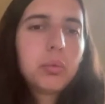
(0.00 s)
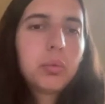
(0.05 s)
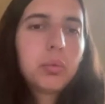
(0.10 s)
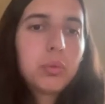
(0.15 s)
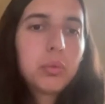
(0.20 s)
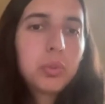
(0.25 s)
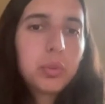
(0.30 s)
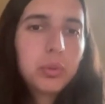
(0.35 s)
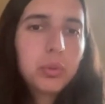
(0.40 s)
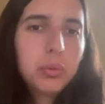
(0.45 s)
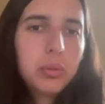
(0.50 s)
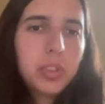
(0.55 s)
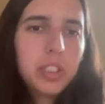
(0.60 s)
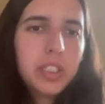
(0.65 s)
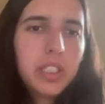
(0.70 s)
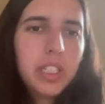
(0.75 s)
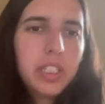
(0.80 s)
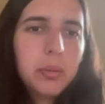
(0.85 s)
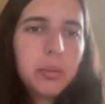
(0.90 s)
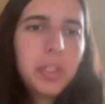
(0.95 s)
to 2.
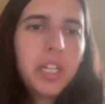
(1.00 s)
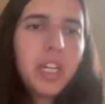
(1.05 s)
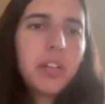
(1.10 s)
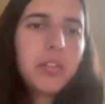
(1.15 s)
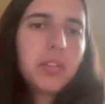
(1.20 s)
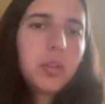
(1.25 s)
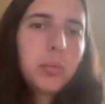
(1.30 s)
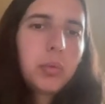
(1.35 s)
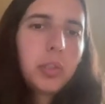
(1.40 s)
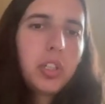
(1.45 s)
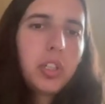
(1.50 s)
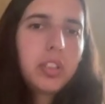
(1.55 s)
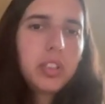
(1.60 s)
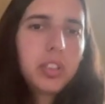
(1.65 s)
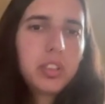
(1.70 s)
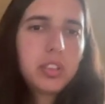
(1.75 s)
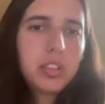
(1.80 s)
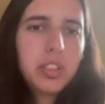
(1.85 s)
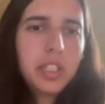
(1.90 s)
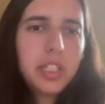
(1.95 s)
And then we have the
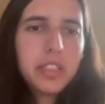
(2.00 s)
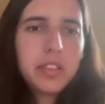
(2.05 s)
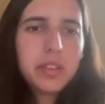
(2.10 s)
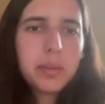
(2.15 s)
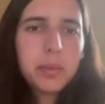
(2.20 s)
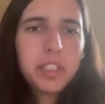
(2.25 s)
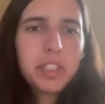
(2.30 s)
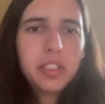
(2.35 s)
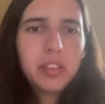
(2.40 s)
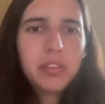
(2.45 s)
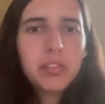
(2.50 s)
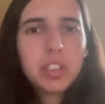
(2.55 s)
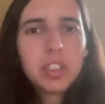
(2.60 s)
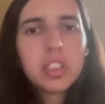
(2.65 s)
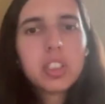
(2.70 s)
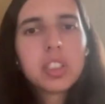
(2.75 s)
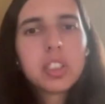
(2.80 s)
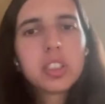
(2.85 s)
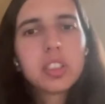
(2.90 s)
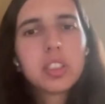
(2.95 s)
product as the weighting
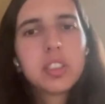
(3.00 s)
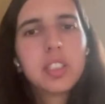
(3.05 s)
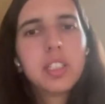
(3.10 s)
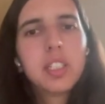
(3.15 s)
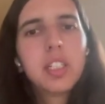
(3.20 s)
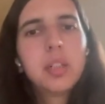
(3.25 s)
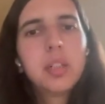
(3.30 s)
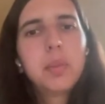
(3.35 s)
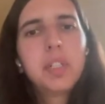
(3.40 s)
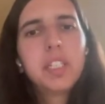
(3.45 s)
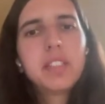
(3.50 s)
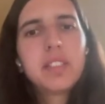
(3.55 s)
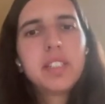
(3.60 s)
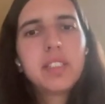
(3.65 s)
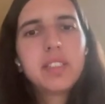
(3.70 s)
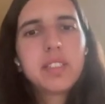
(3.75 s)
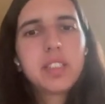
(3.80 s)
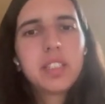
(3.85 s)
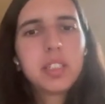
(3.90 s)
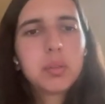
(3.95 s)
function with
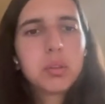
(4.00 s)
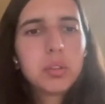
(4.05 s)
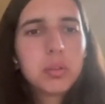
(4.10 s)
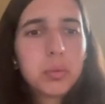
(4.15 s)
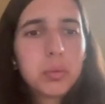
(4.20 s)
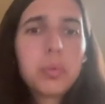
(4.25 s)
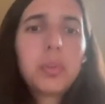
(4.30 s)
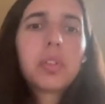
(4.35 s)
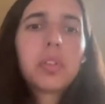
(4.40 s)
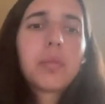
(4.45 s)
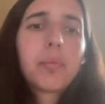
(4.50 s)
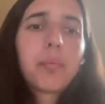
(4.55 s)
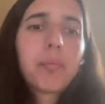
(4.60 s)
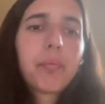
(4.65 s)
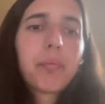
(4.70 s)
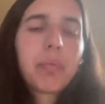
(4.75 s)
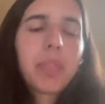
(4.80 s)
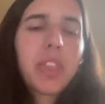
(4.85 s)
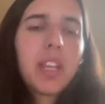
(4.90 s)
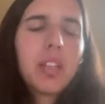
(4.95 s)
theta equal to 1.
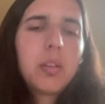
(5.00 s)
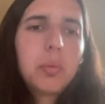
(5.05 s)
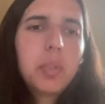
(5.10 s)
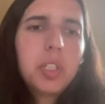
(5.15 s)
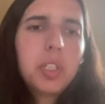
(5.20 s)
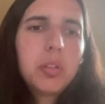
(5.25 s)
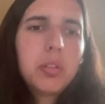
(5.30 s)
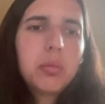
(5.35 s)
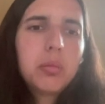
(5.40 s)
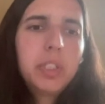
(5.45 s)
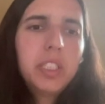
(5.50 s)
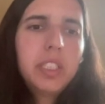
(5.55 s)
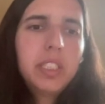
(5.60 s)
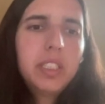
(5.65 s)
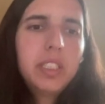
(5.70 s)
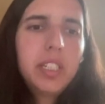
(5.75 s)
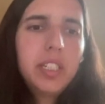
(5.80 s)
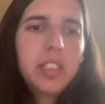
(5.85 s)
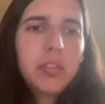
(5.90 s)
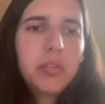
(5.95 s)
And we
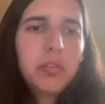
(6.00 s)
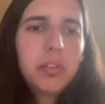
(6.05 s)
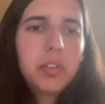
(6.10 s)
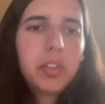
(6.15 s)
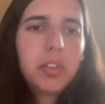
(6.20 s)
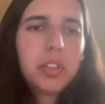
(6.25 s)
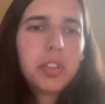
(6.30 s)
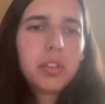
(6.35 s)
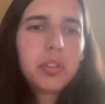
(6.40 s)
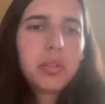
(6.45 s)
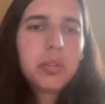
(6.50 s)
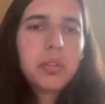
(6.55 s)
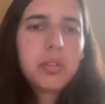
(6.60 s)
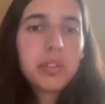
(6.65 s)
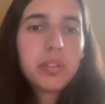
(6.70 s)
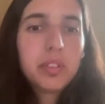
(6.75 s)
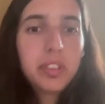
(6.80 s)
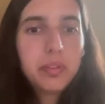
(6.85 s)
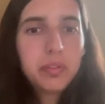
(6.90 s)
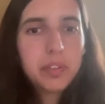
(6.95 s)
did that for 2
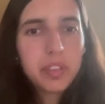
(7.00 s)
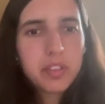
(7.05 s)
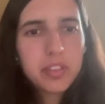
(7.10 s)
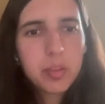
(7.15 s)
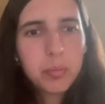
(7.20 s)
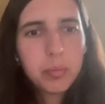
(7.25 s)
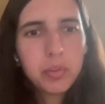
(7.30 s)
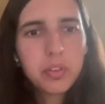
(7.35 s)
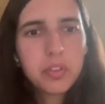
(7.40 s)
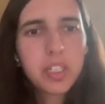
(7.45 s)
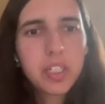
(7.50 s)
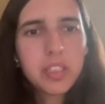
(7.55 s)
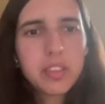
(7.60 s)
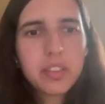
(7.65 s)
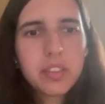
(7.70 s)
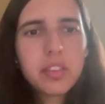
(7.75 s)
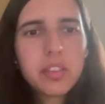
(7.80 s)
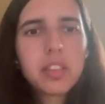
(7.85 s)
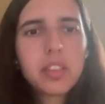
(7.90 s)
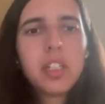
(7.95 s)
different sample
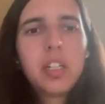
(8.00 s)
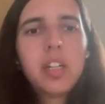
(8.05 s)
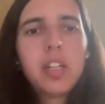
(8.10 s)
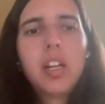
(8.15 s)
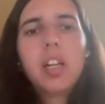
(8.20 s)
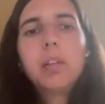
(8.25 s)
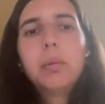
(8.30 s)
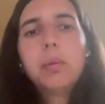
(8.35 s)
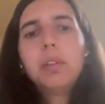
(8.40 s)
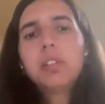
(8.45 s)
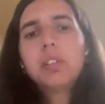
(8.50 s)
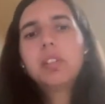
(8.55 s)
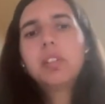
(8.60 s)
sizes, and we